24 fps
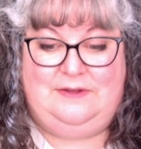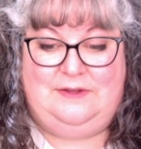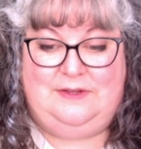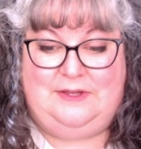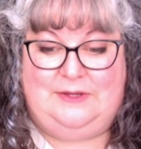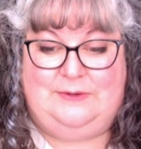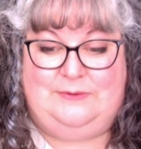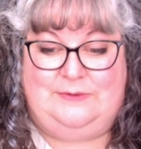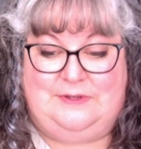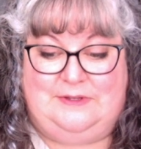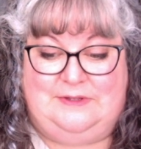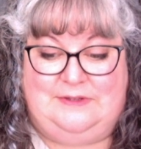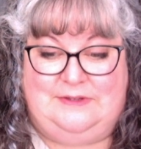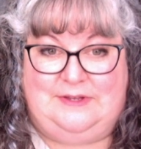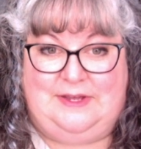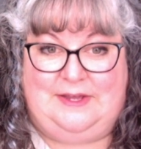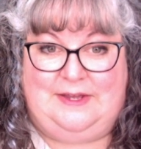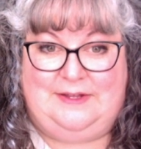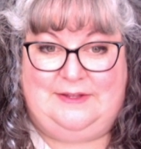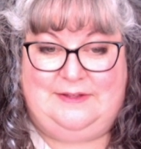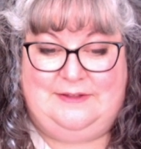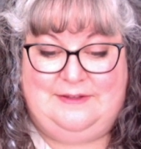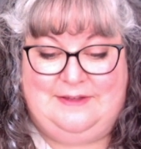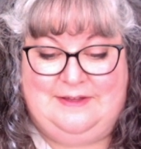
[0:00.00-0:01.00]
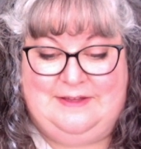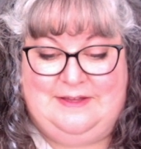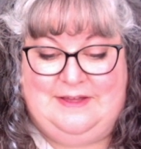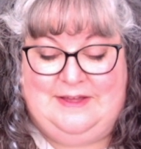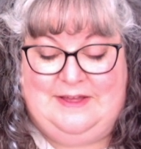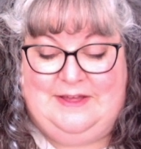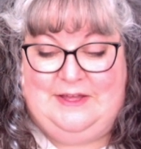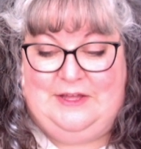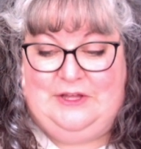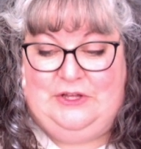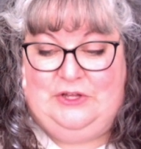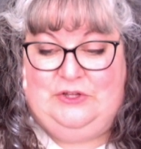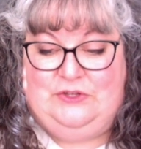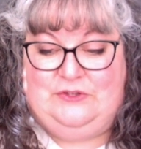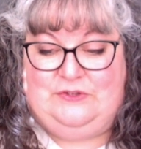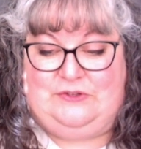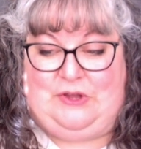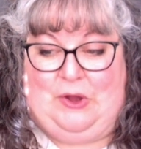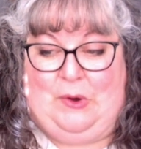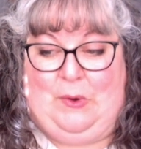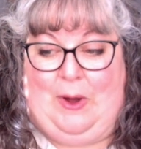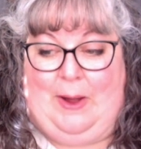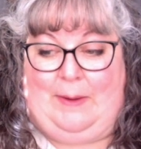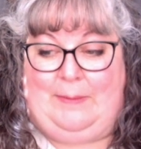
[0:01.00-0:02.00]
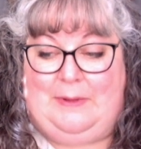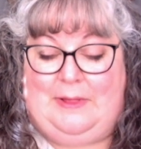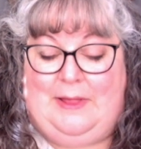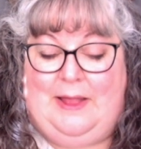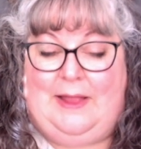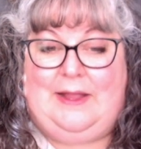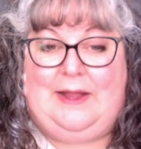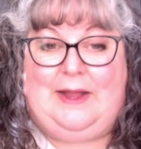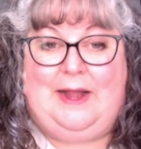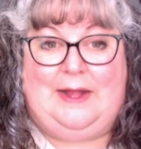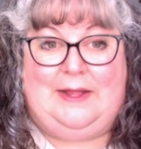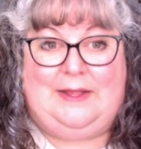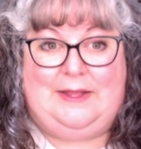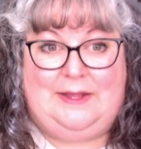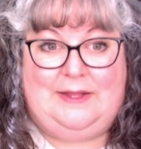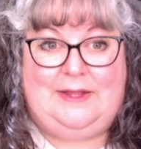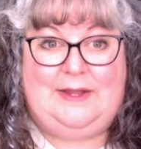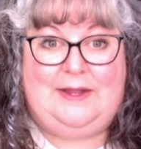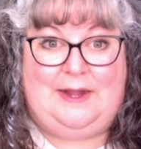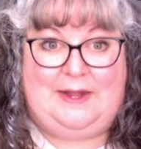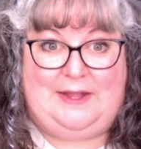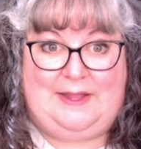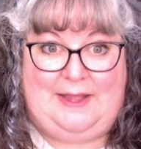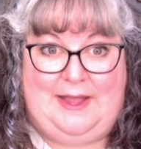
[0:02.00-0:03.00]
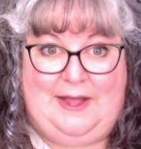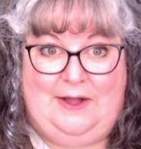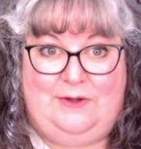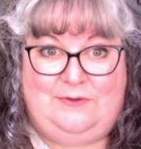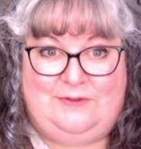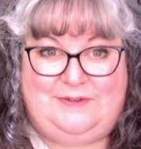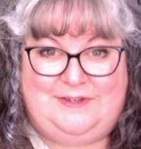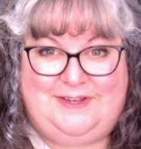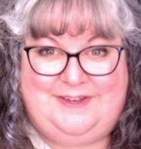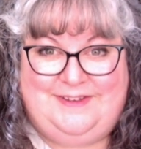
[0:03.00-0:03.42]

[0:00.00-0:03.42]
It was insane. So I'm glad I got in and got out.